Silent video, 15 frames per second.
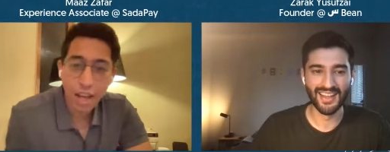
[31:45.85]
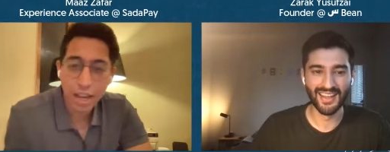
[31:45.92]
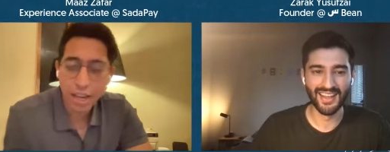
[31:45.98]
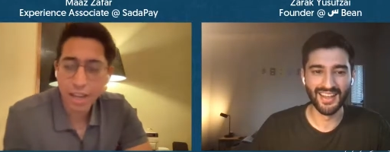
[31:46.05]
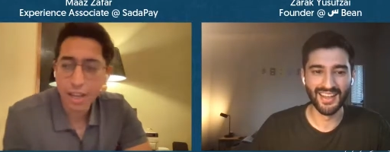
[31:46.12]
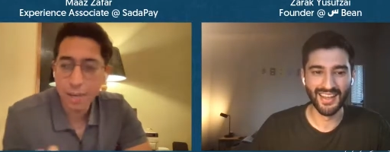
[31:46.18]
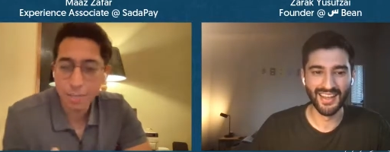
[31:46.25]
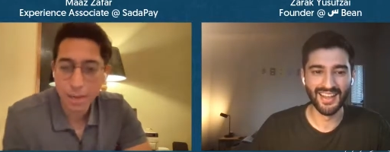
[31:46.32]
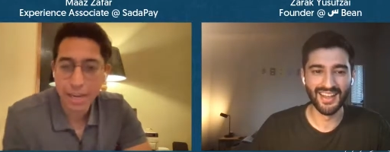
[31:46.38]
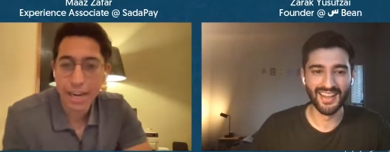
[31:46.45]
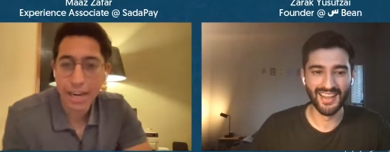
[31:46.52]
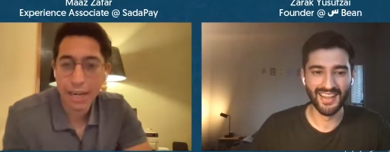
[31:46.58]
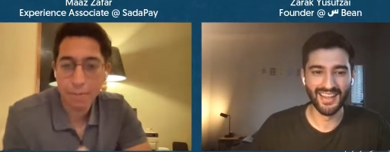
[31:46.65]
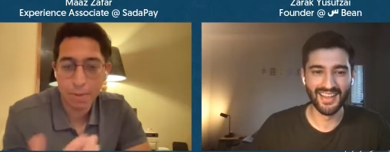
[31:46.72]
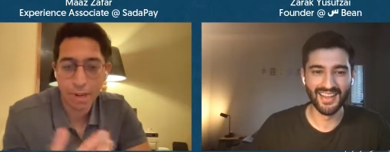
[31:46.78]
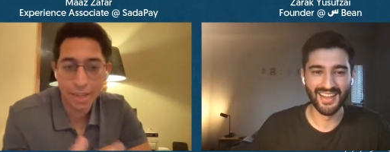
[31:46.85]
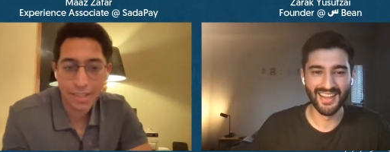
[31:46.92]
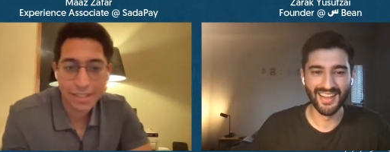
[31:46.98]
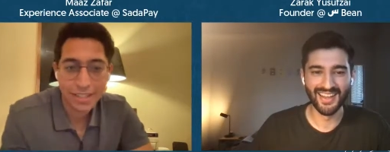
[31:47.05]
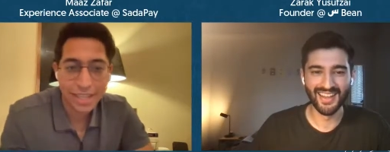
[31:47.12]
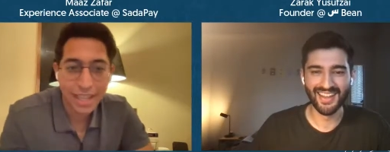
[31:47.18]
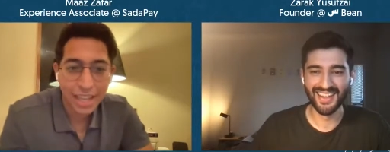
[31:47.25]
Speaker 1: uh, Midnight
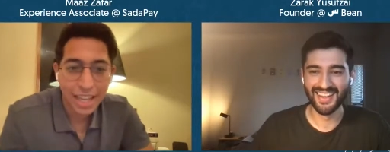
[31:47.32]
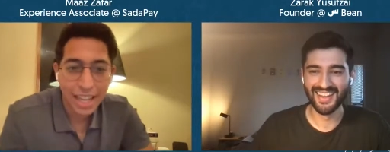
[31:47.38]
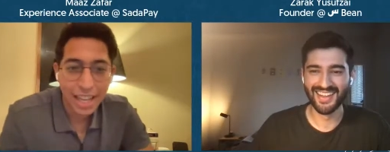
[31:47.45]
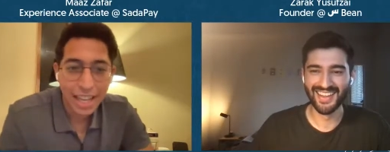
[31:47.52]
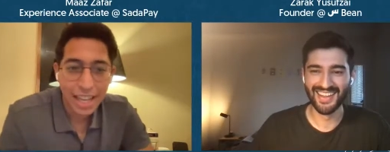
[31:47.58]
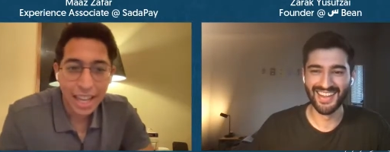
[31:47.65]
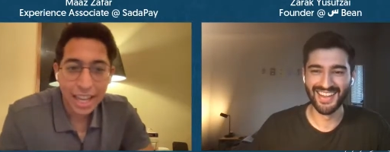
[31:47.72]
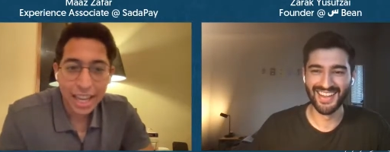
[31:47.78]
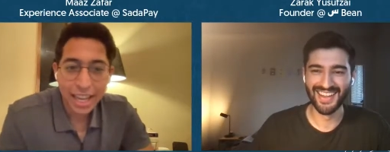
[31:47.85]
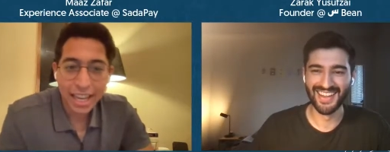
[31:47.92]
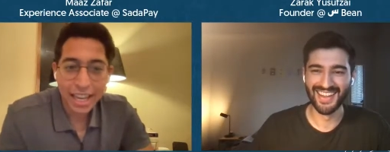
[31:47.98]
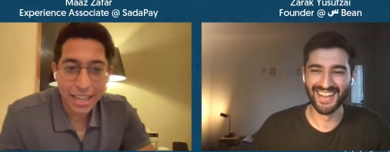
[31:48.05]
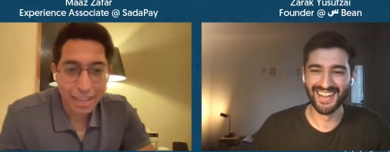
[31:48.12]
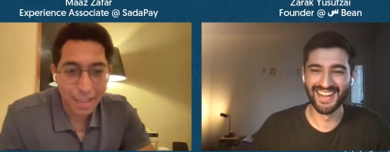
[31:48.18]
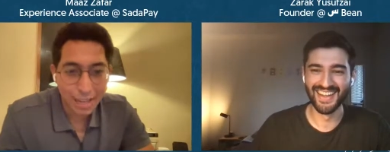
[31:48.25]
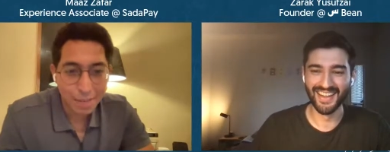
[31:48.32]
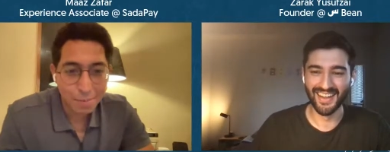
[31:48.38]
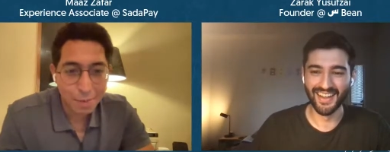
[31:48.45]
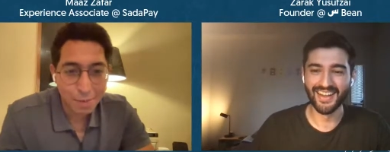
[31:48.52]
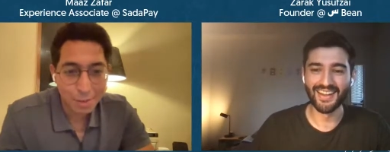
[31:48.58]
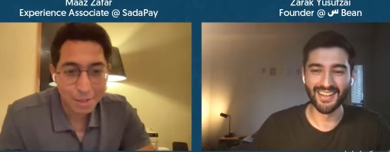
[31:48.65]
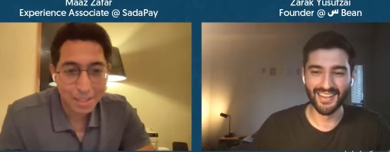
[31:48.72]
Mass. Uh,
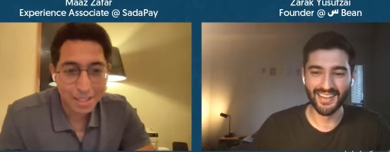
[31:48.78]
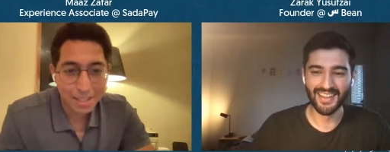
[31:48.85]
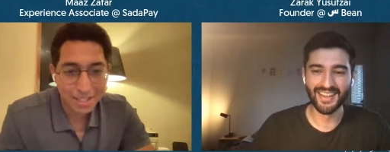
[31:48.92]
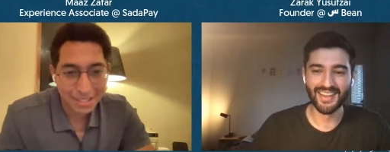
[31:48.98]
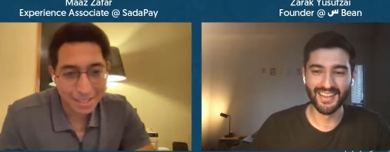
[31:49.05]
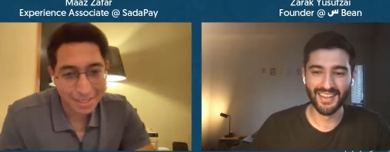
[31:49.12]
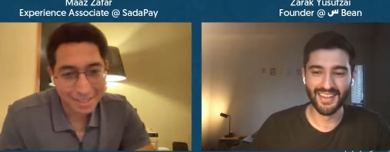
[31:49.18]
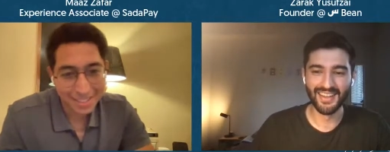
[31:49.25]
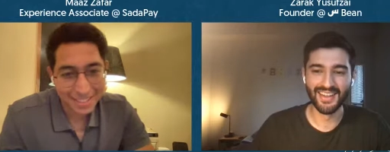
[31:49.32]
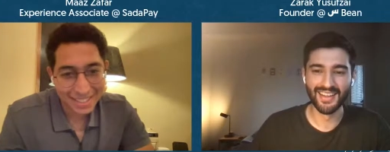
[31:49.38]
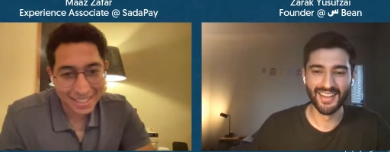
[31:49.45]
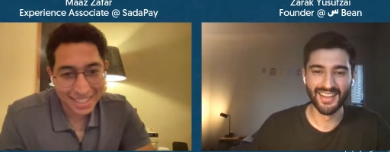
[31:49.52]
uh-huh. Oh, yeah, so...